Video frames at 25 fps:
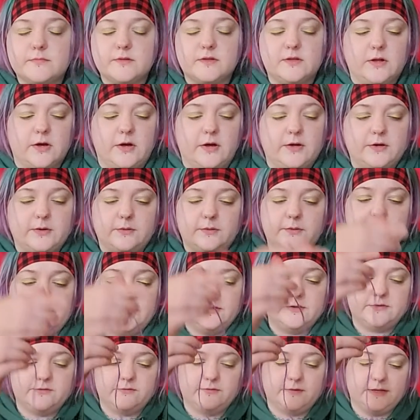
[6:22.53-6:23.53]
no, I don't want to
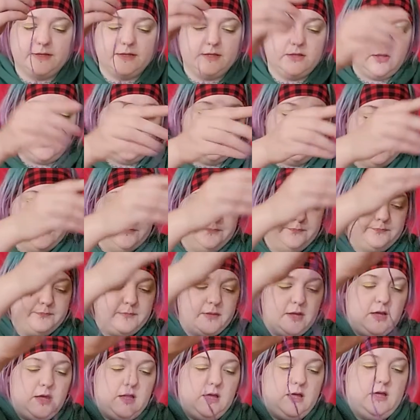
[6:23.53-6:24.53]
use a really long one.
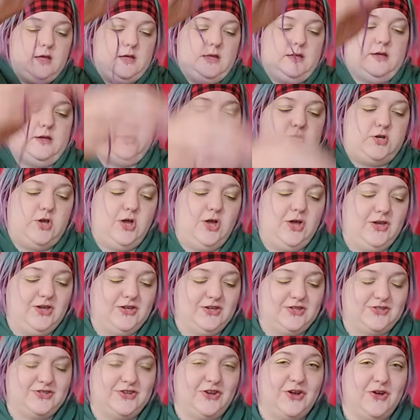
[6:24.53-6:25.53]
A
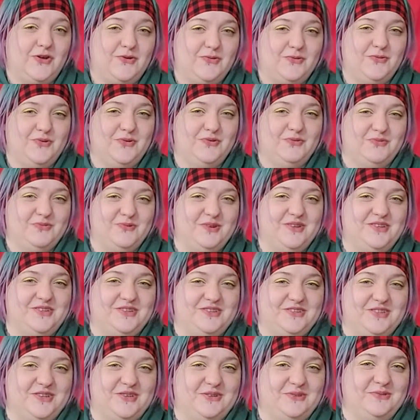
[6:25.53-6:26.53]
short one will
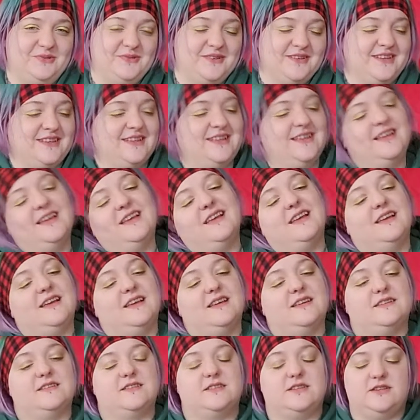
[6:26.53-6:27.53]
do.
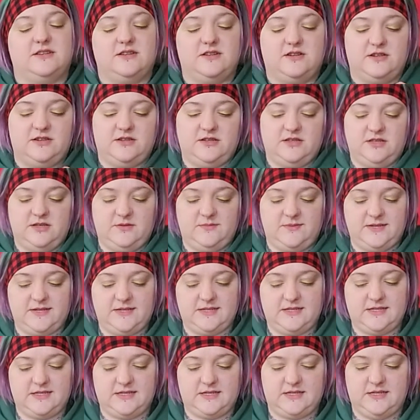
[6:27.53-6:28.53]
So you
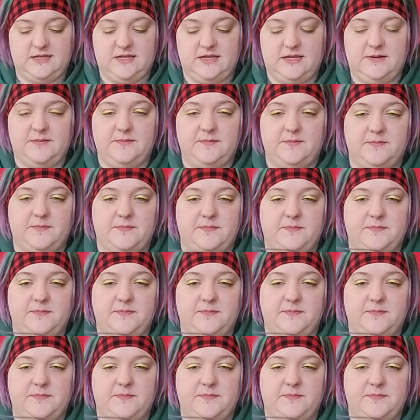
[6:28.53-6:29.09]
basically